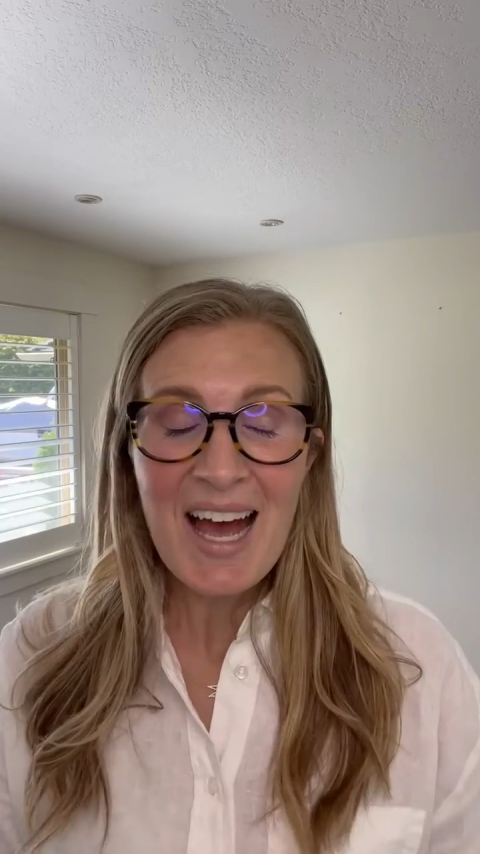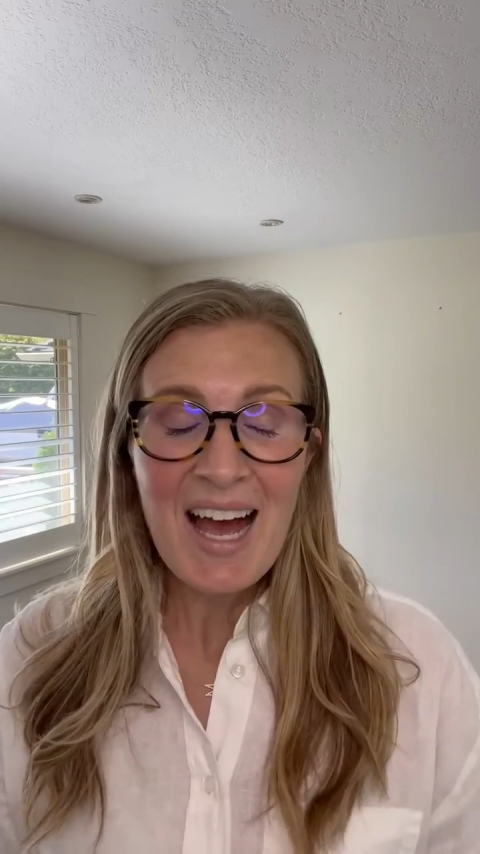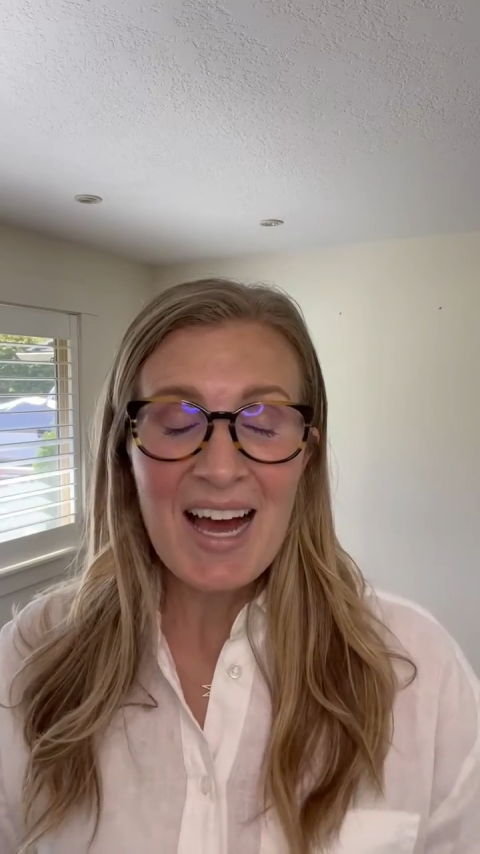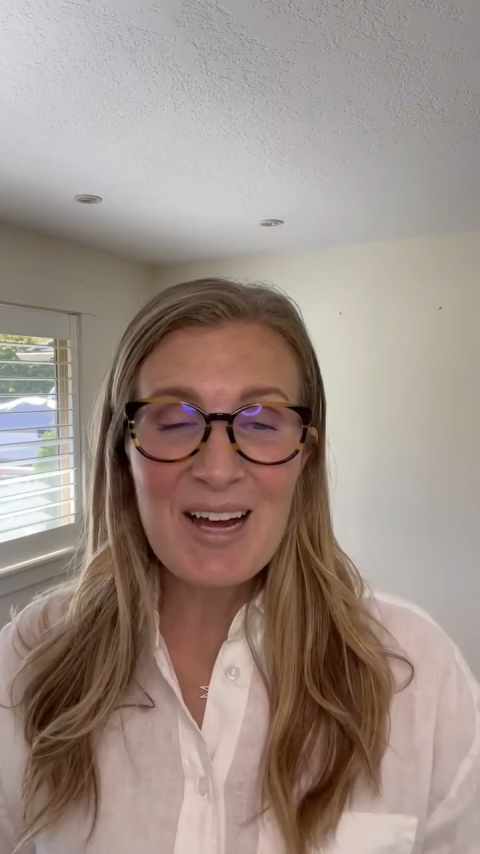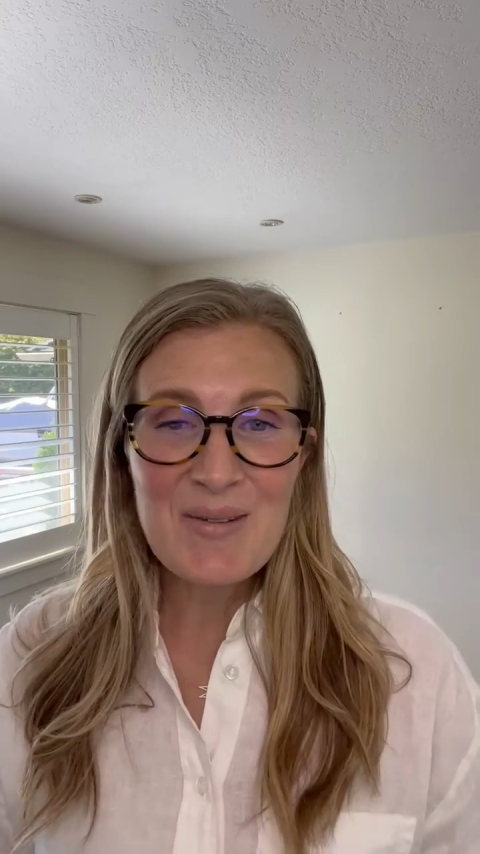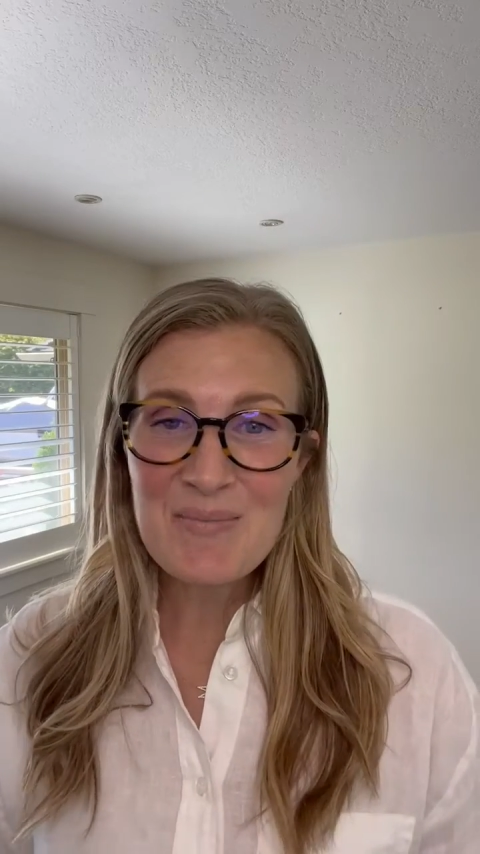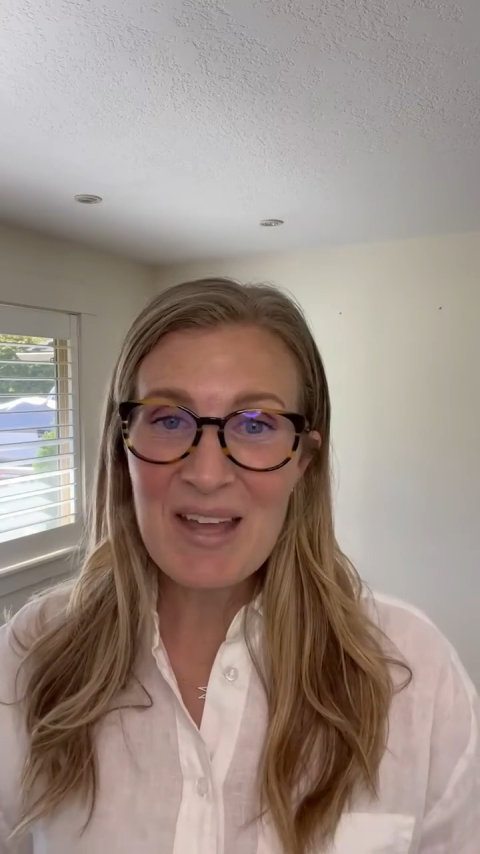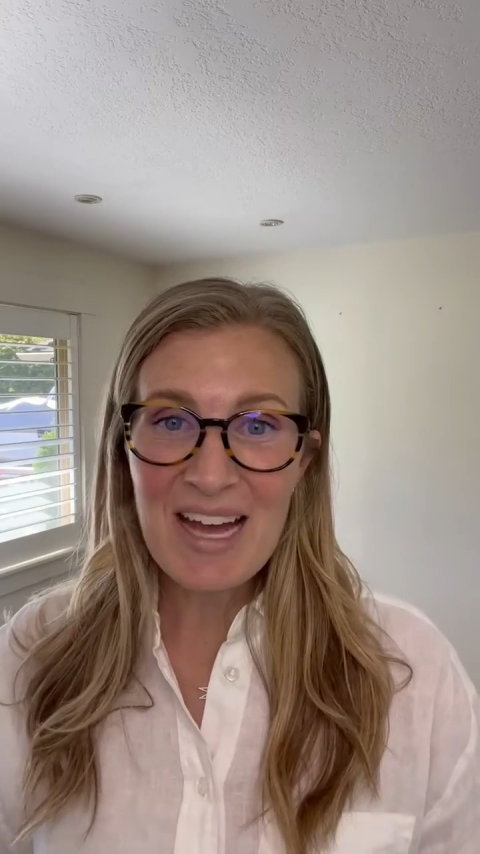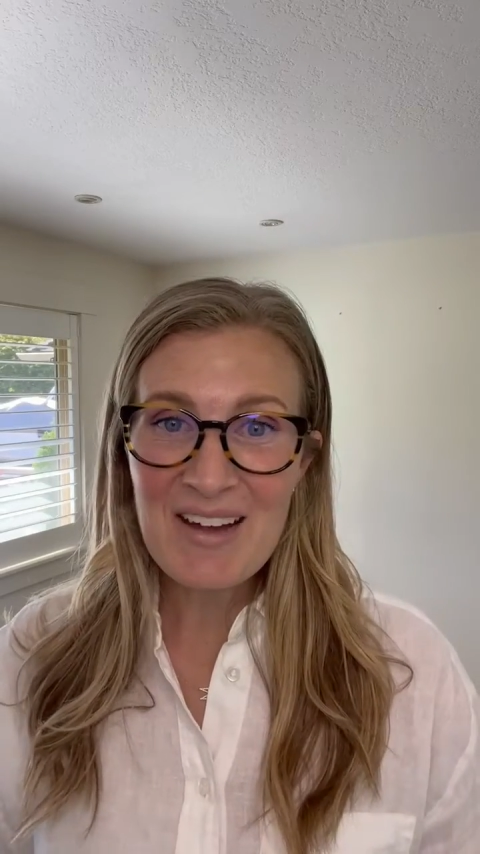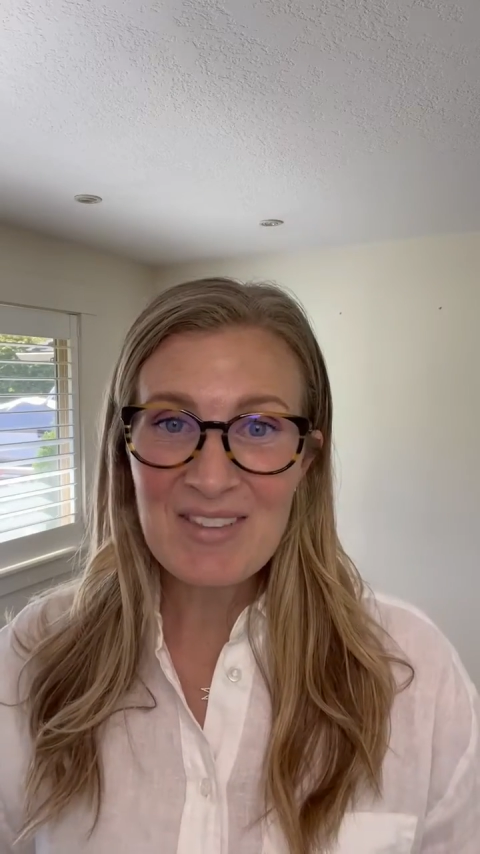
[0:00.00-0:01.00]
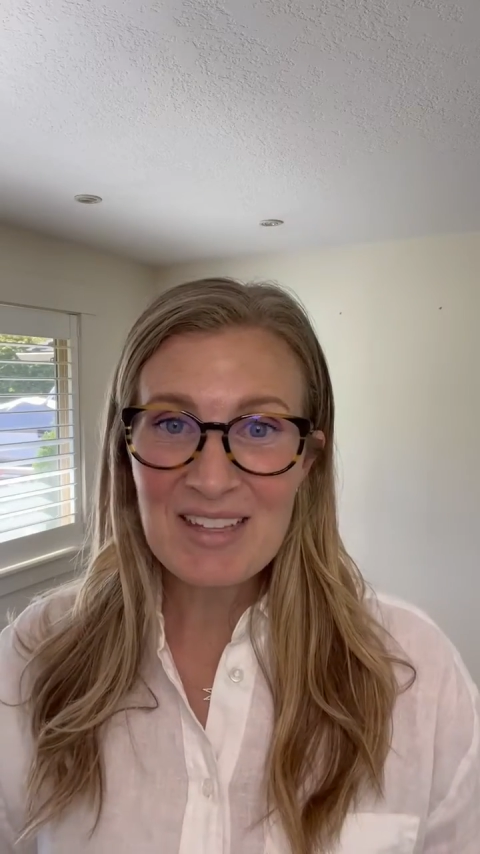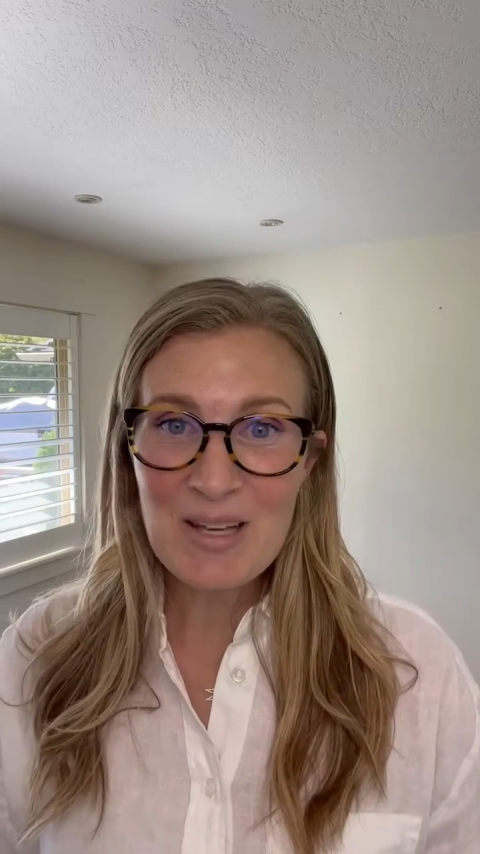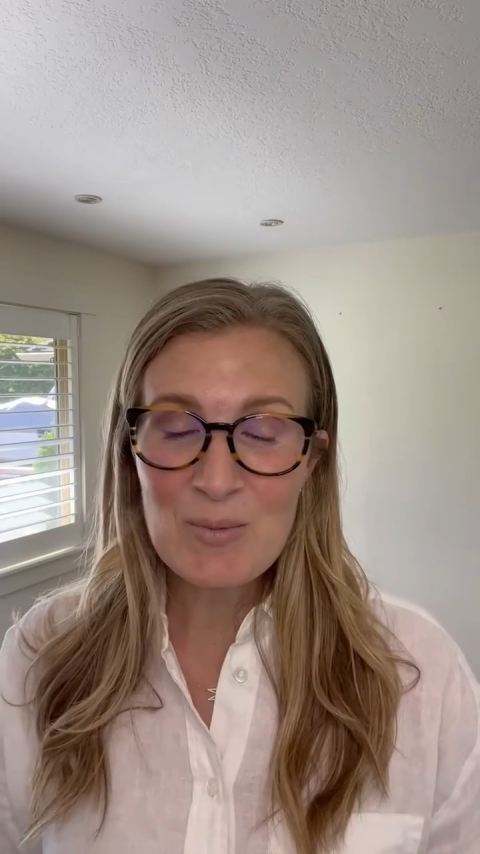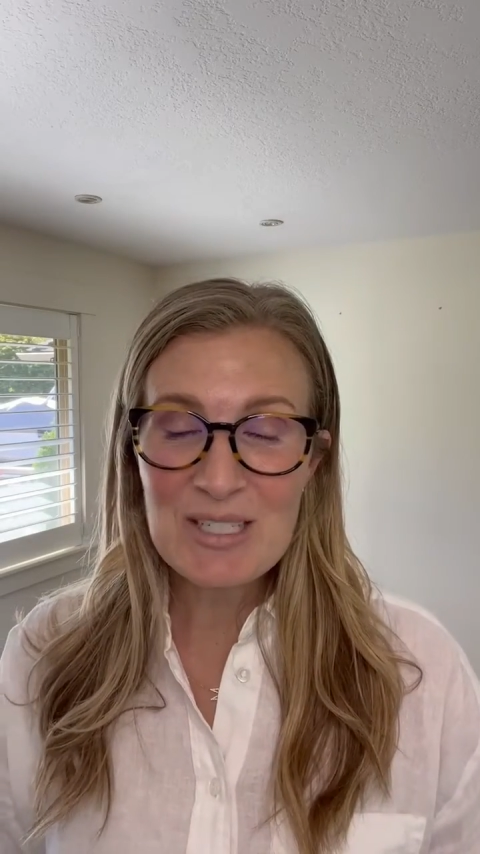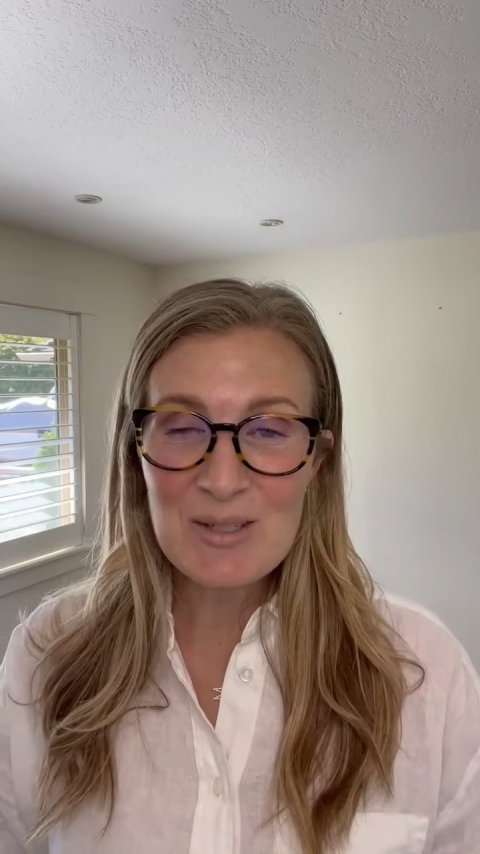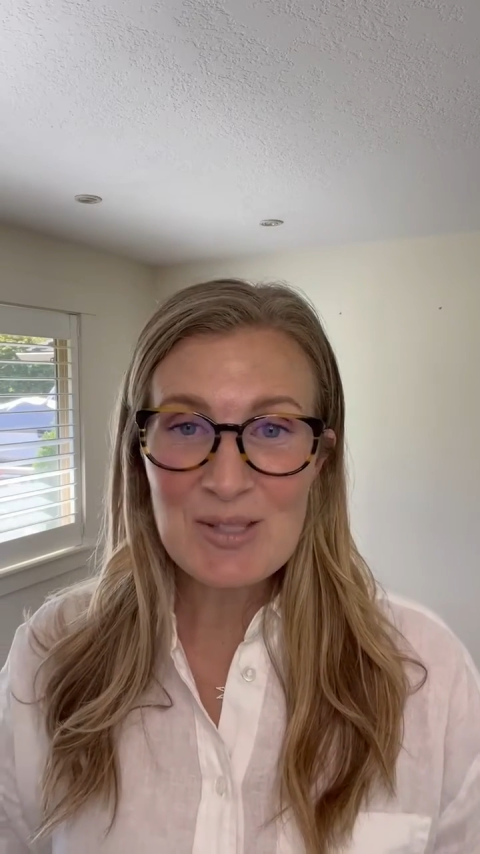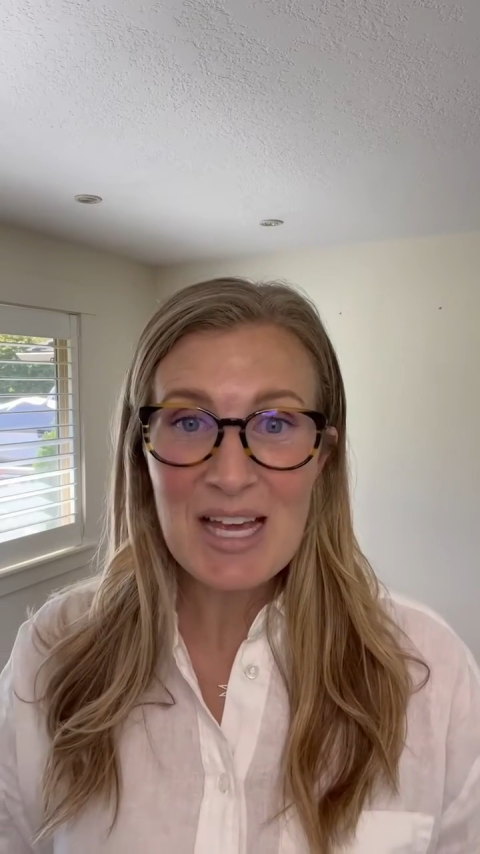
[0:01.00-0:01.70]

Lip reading: that have the lead windows.